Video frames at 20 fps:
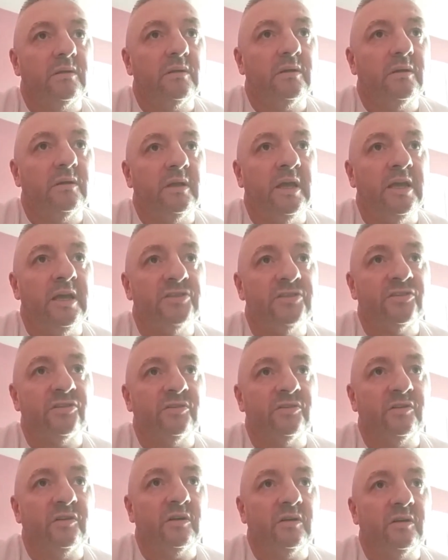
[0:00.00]

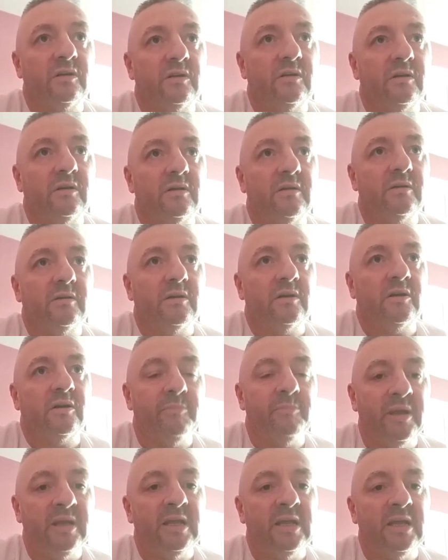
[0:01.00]
Eastern
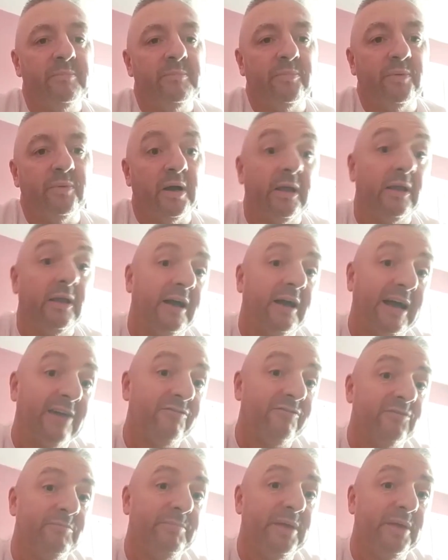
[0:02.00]
Committee. I
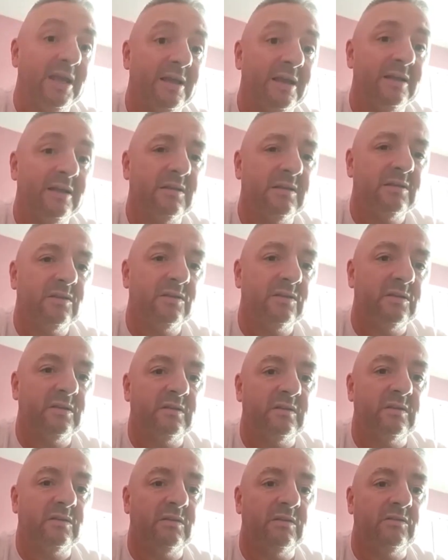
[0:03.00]
haven't been
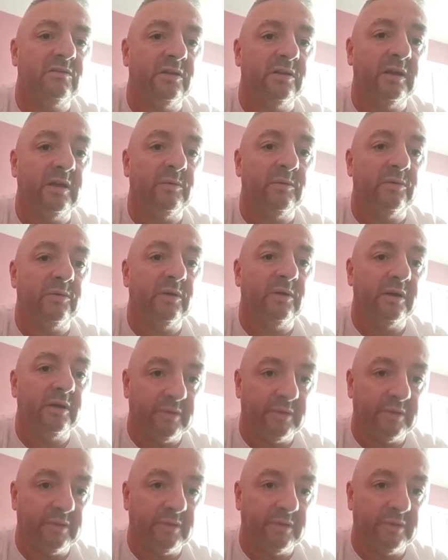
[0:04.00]
to